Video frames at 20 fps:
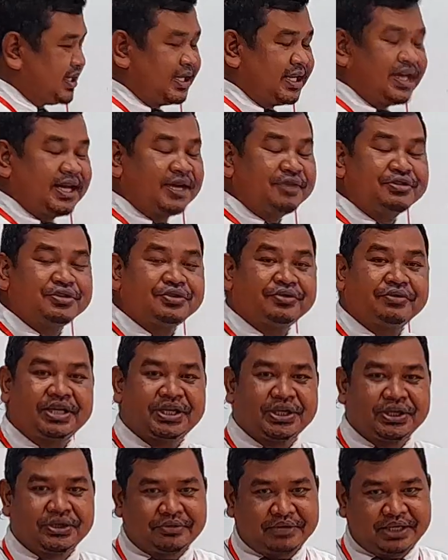Now you read
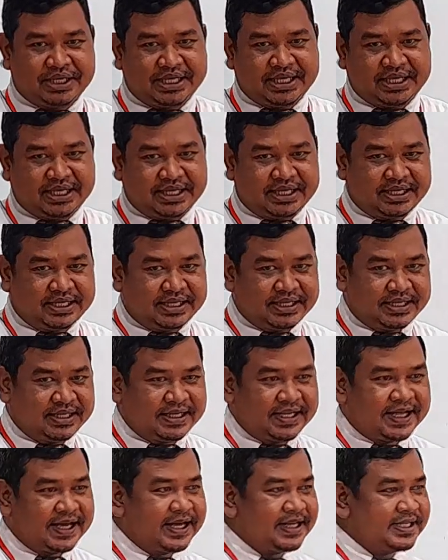already, and
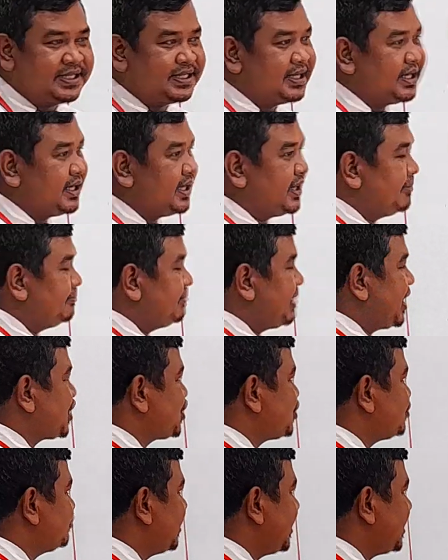then make
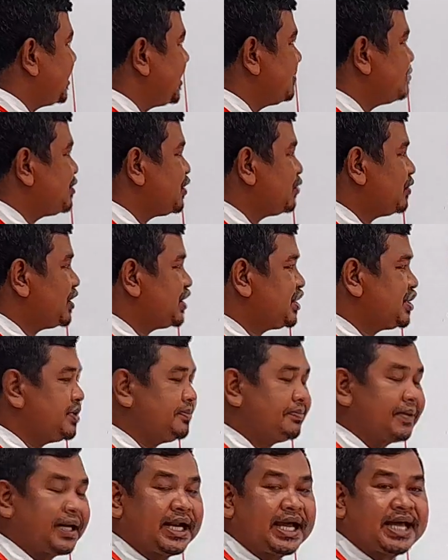sure that if you want to
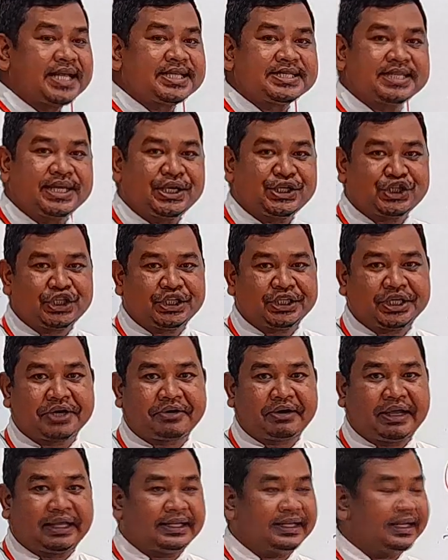pronunciation
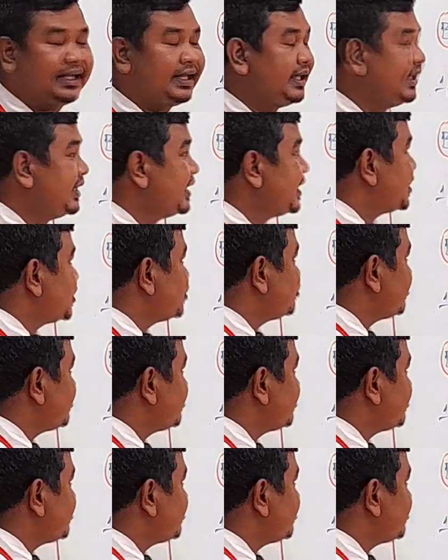correctly, you